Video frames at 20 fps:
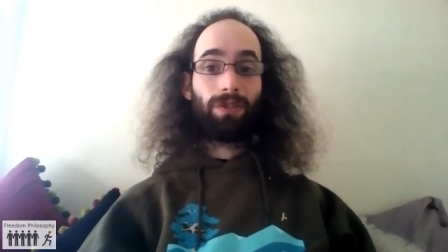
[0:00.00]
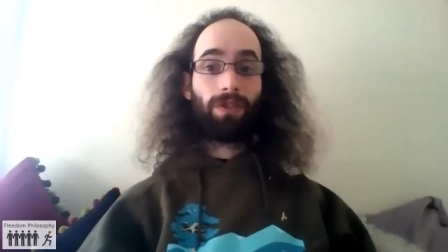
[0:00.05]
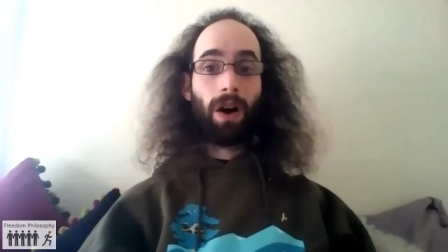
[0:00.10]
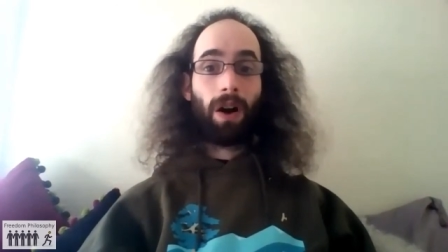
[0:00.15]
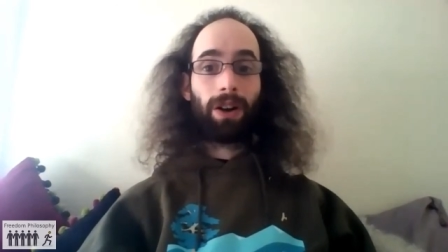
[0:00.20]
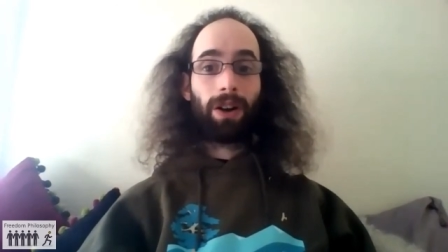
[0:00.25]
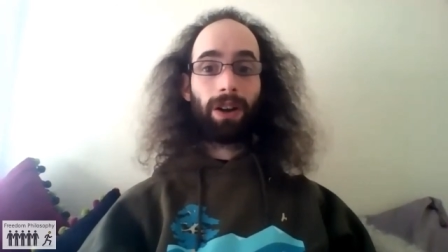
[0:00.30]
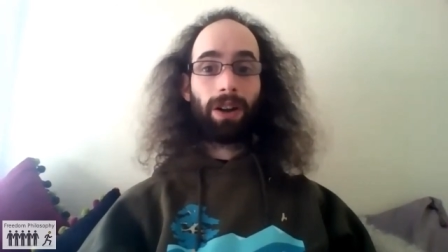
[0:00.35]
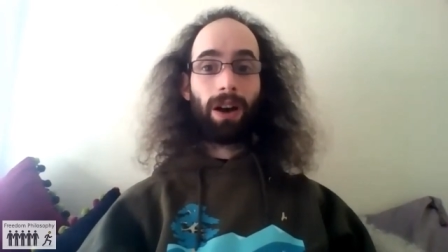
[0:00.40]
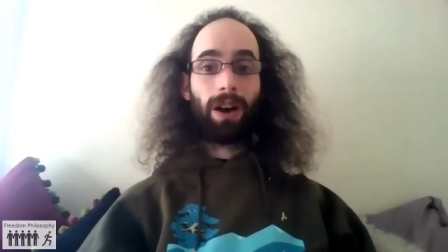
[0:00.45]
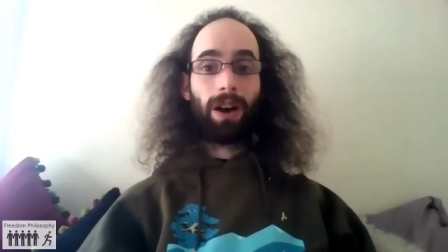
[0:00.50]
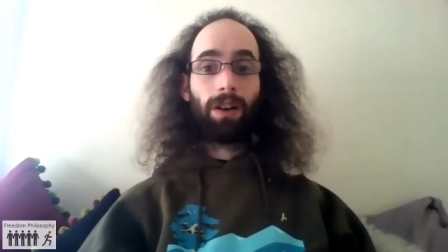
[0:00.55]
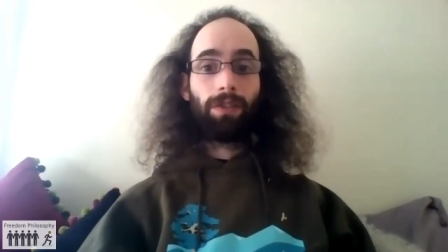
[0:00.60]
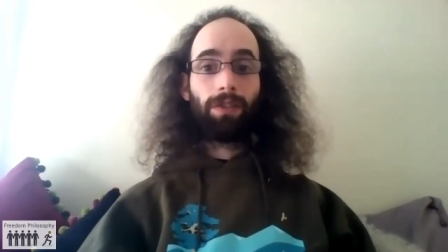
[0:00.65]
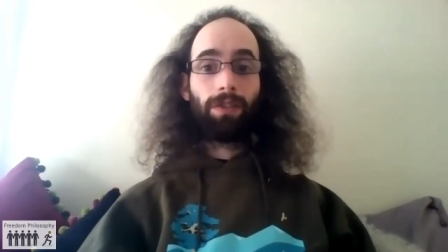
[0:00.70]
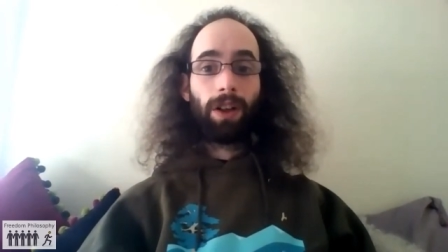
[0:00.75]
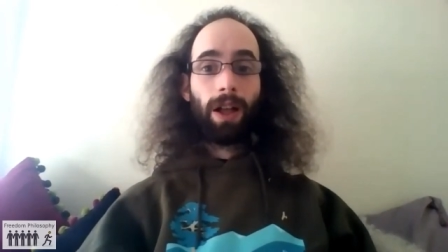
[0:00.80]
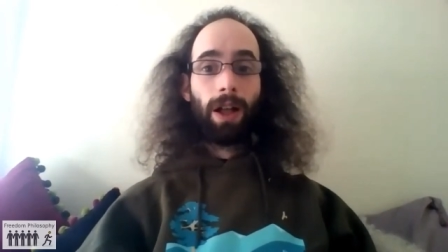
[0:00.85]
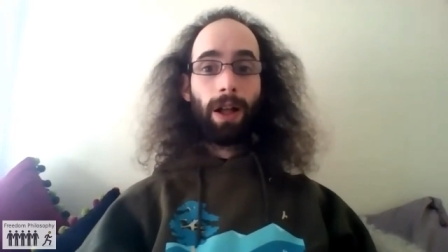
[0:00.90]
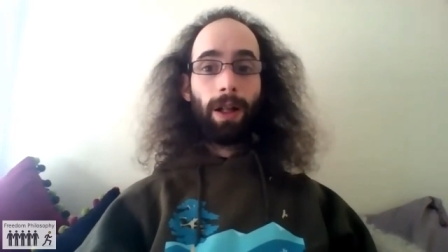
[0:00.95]
far enough
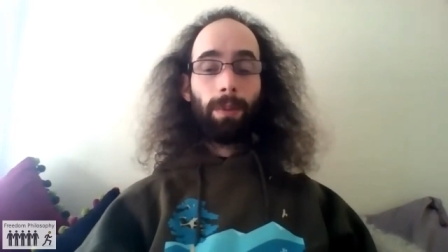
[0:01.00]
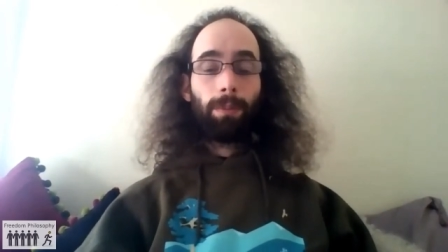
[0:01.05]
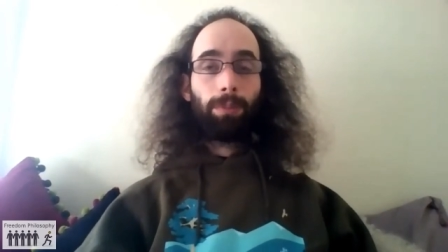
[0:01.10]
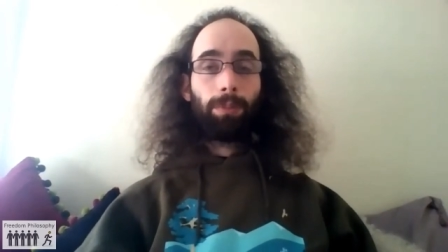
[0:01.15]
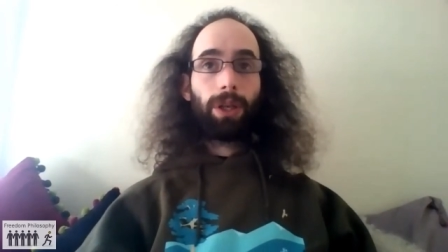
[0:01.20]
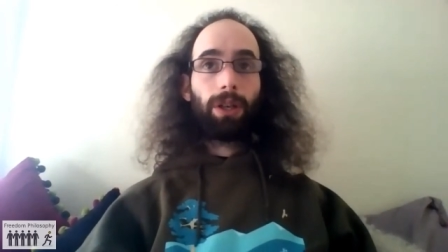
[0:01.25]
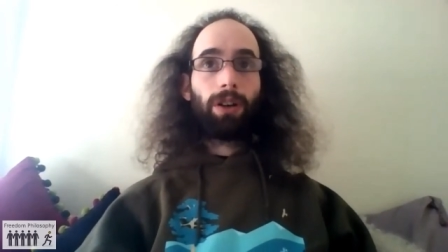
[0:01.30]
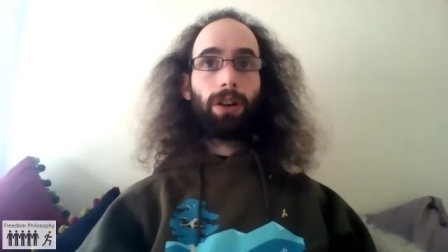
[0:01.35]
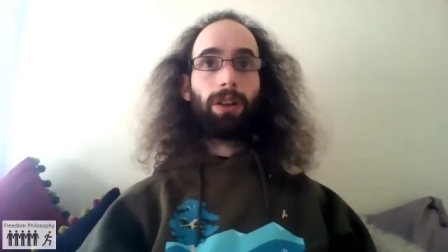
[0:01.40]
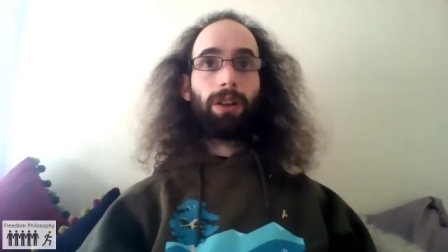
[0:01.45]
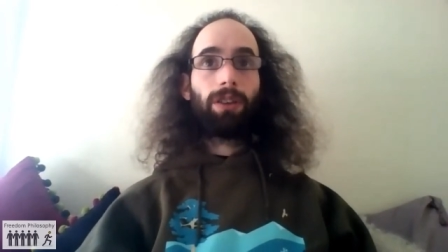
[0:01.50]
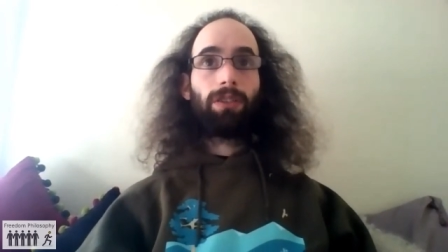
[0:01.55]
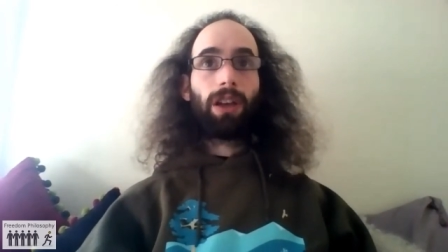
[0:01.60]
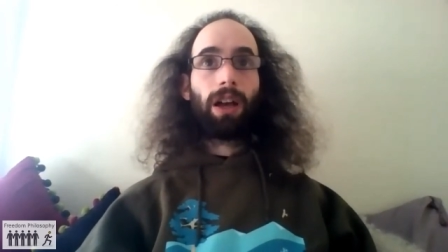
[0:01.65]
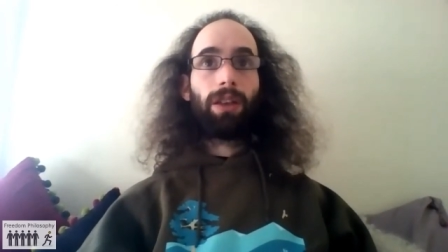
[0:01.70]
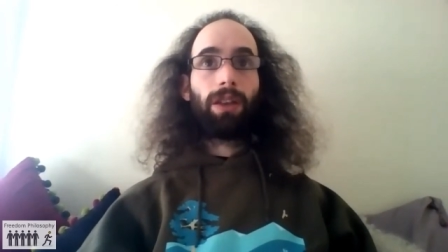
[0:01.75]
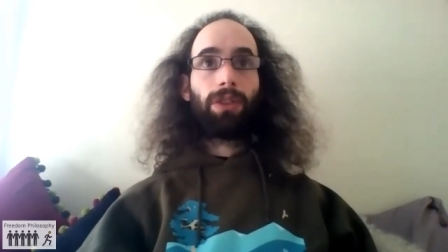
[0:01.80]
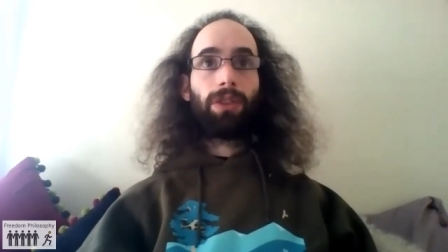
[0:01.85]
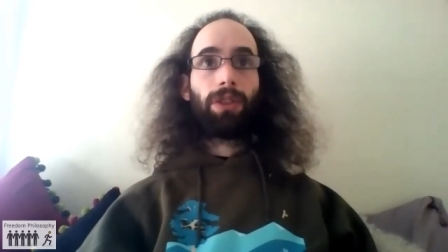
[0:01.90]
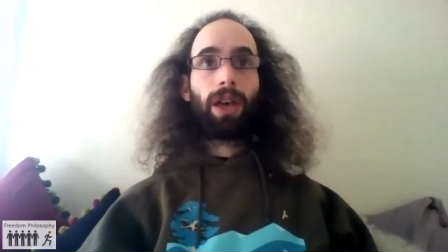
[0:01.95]
because I
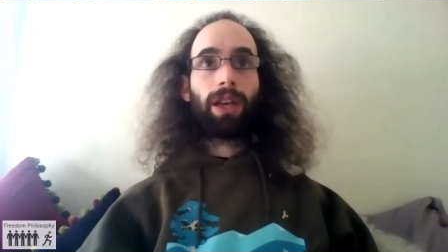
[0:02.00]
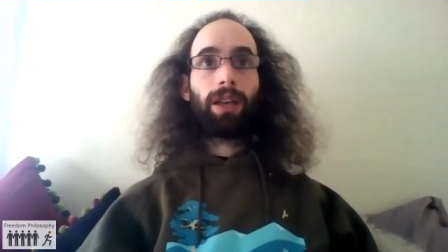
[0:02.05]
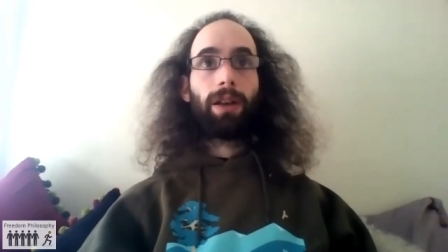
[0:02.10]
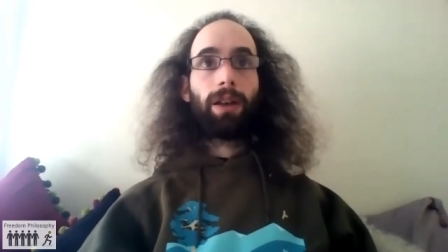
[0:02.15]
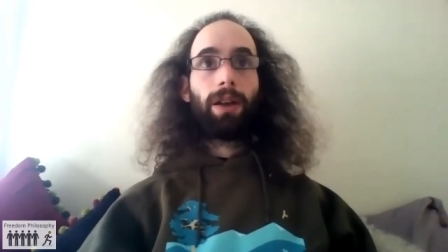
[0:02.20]
think